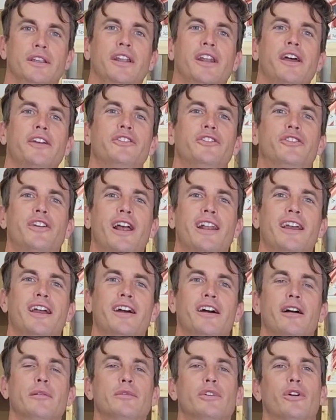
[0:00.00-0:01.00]
G'day
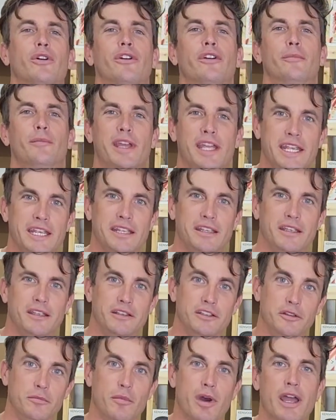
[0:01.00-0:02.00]
Australia, I'm Korum E.
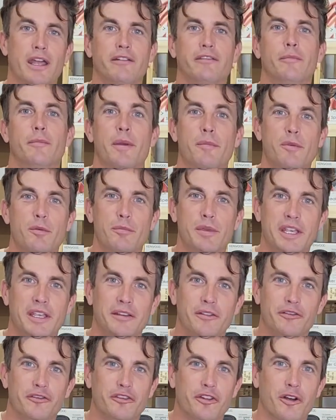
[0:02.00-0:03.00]
You might remember
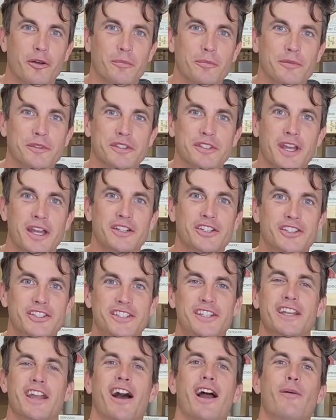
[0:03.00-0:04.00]
me from such
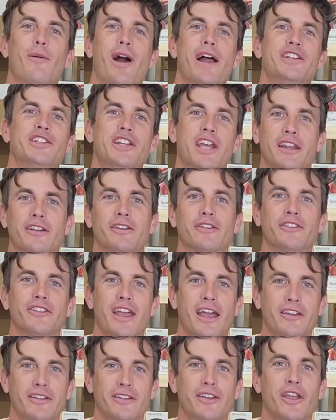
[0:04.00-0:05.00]
DIY channels
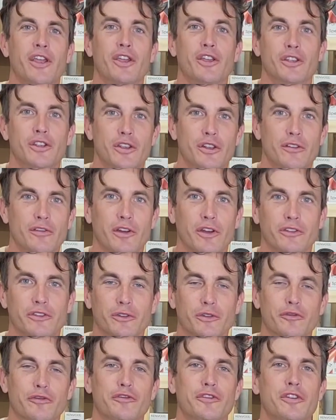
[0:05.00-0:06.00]
as
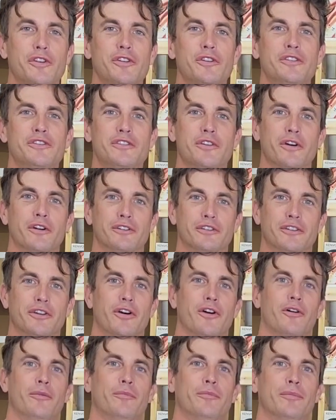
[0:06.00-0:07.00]

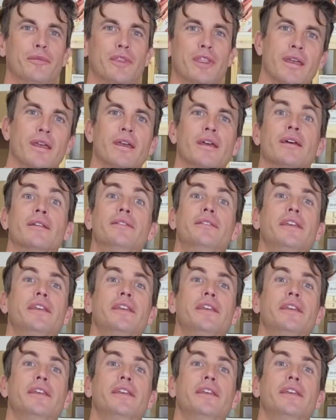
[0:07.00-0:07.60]
Universalfuze.com.